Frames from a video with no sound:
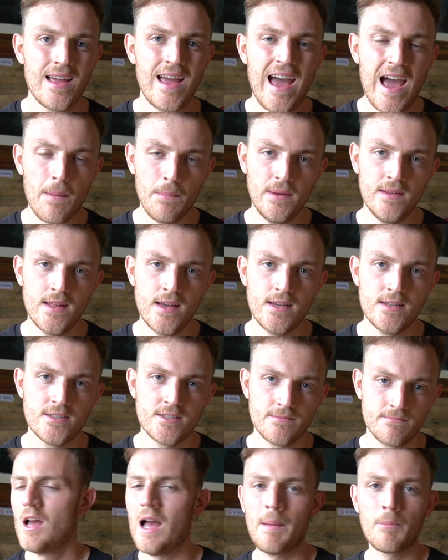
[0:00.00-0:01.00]
Happy
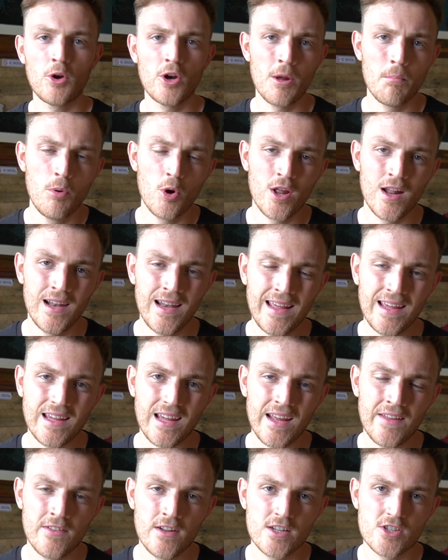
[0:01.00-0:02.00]
days. I'm going to put a
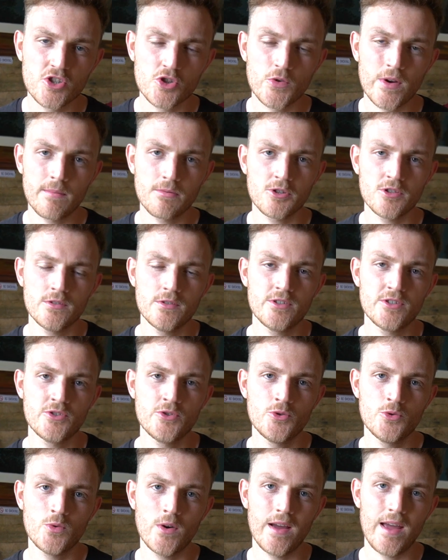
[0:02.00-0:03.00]
link in the description
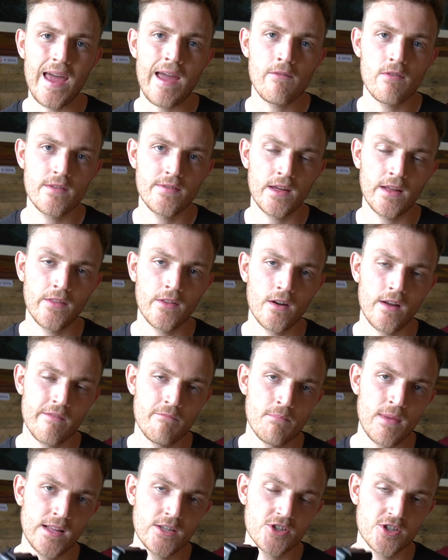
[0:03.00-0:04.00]
to everything that
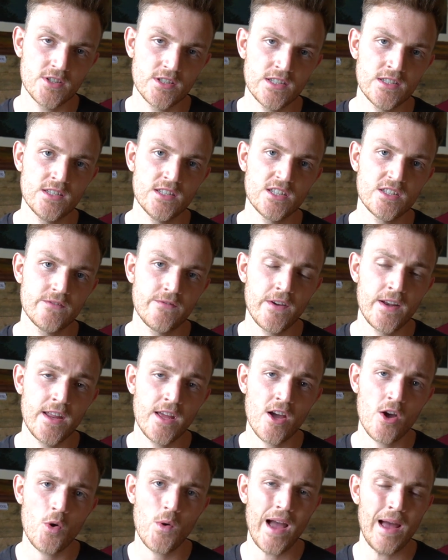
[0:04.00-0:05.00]
I've mentioned in this video,